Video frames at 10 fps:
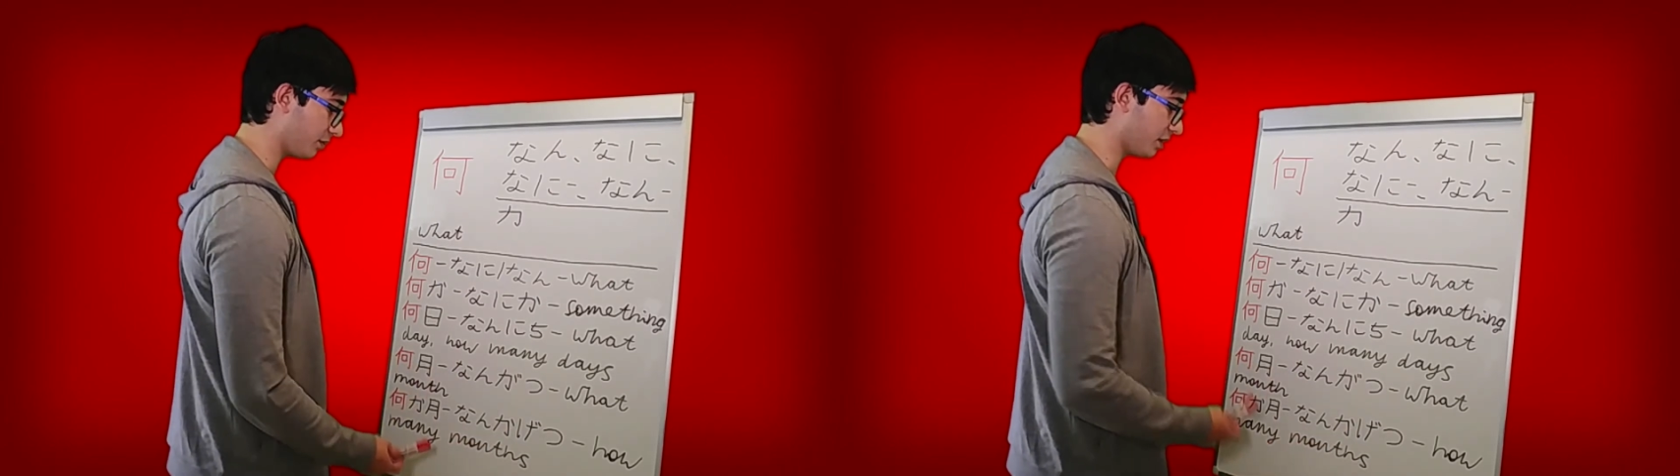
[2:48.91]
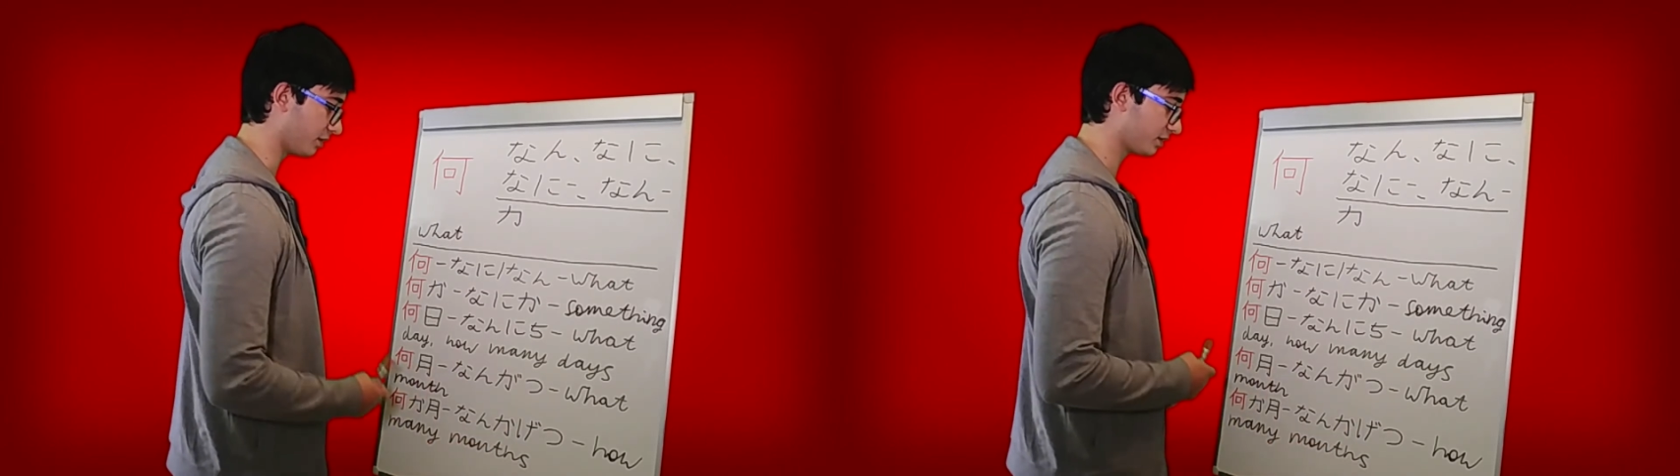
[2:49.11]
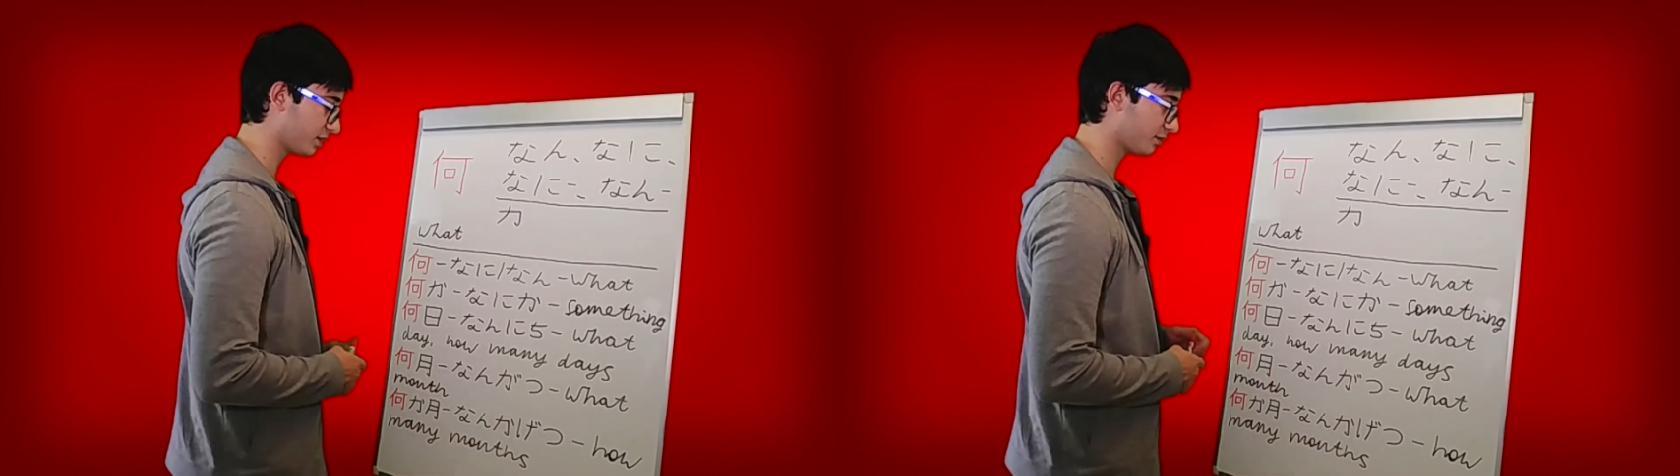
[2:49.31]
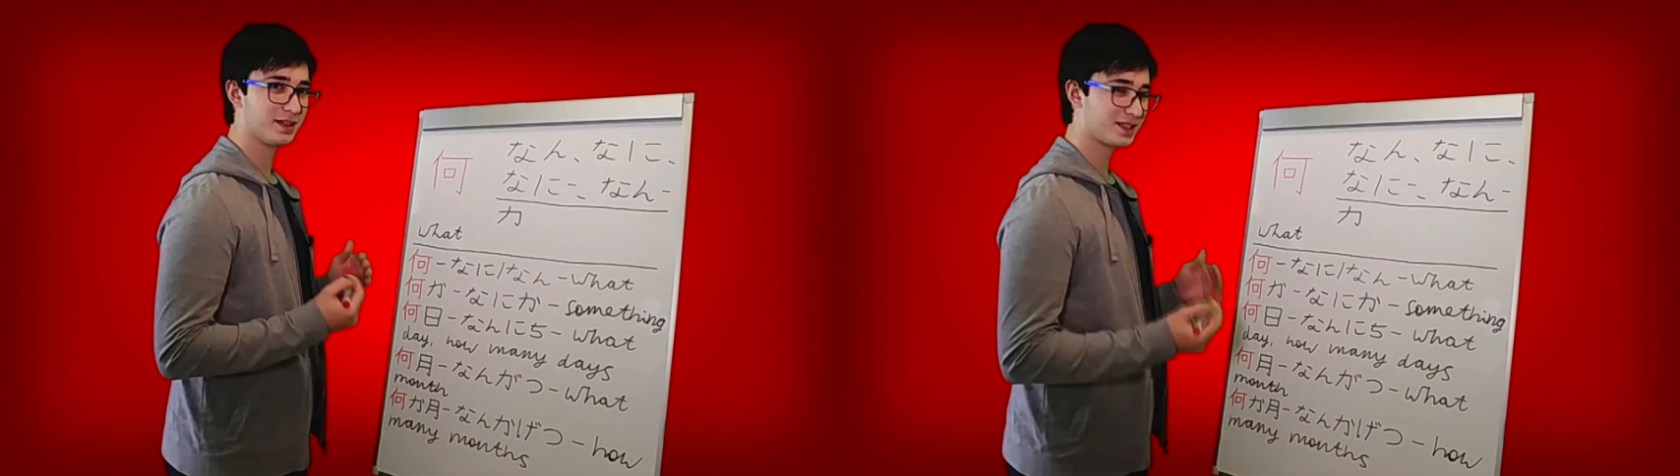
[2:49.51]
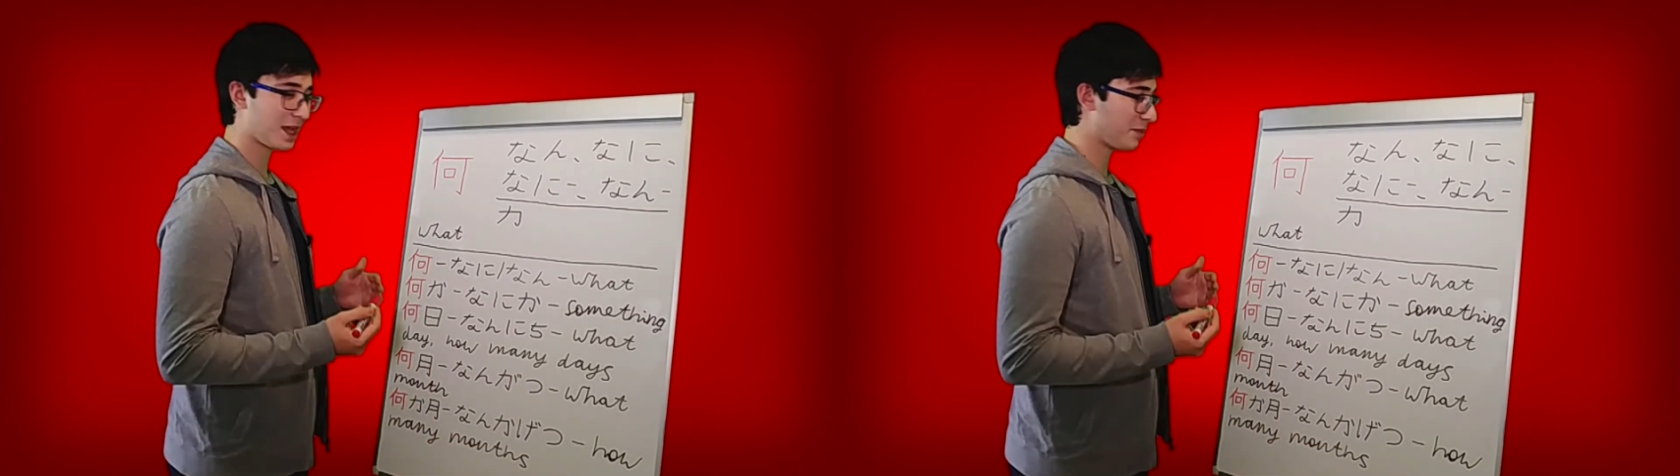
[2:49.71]
months.
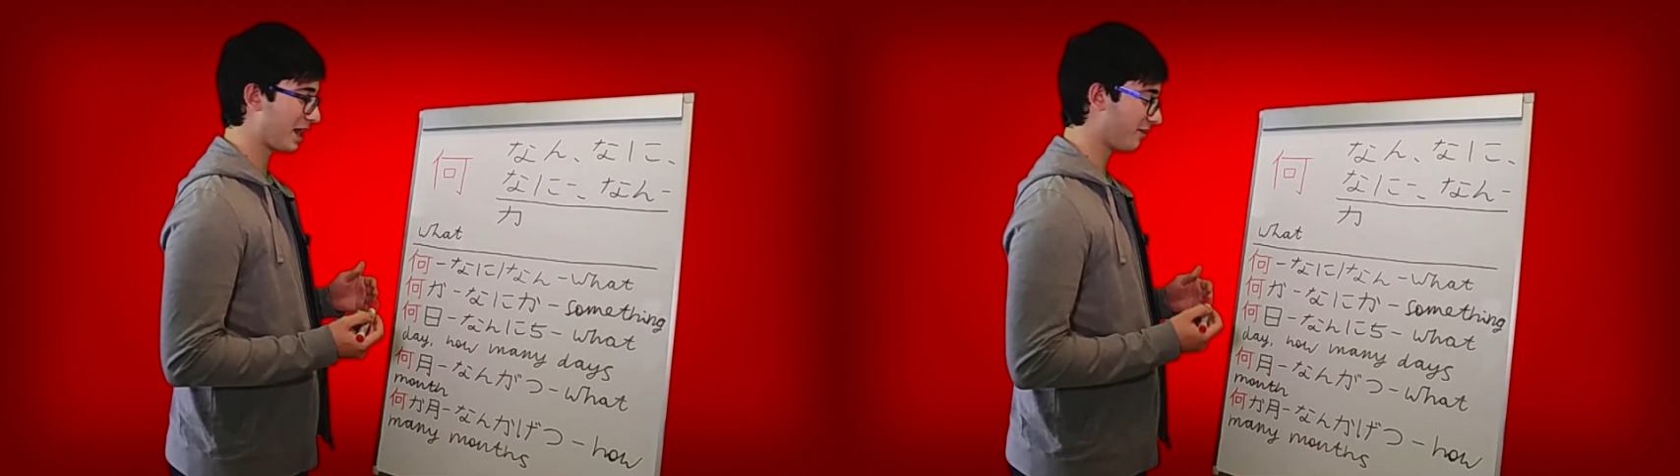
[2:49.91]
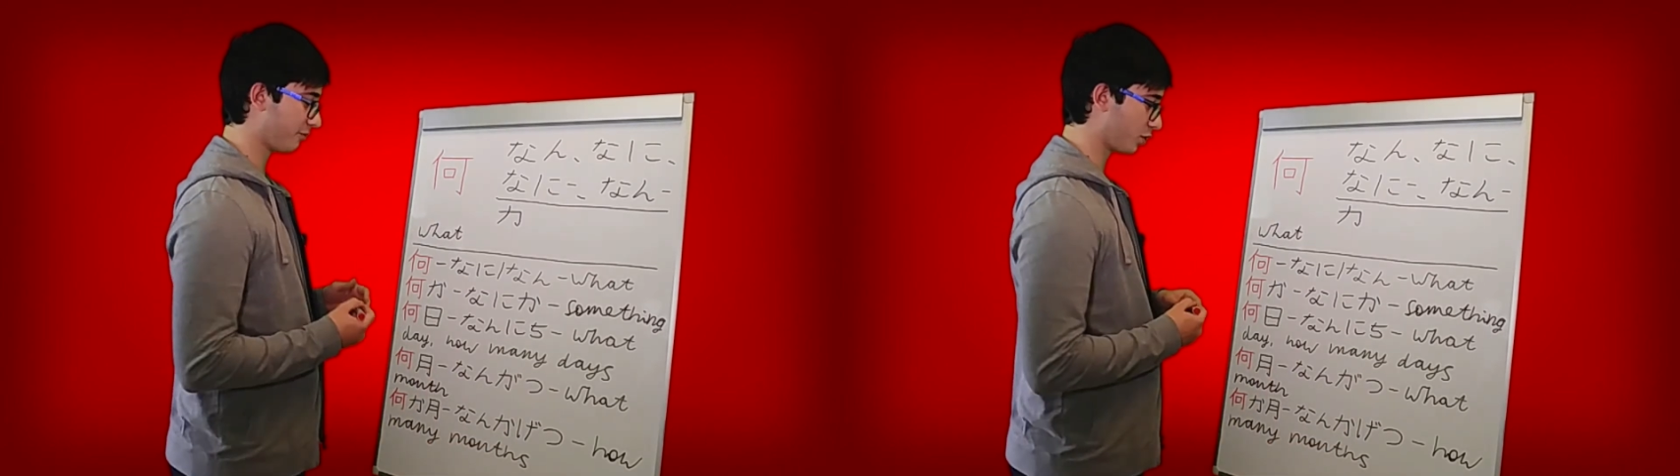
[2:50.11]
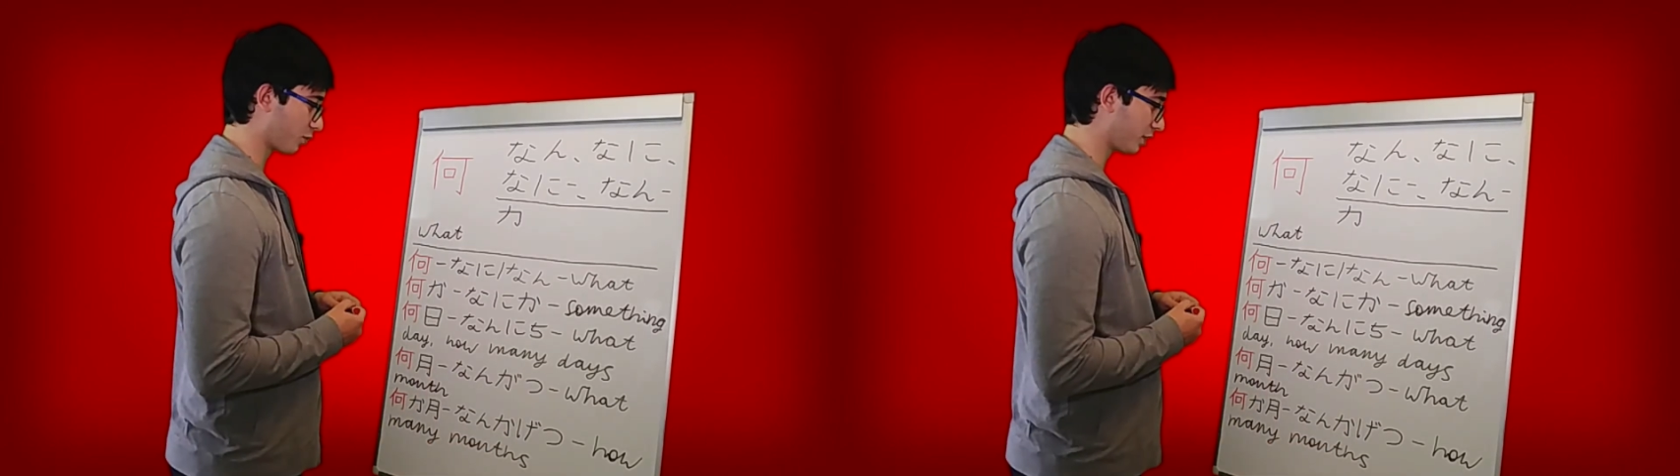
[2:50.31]
This time I have more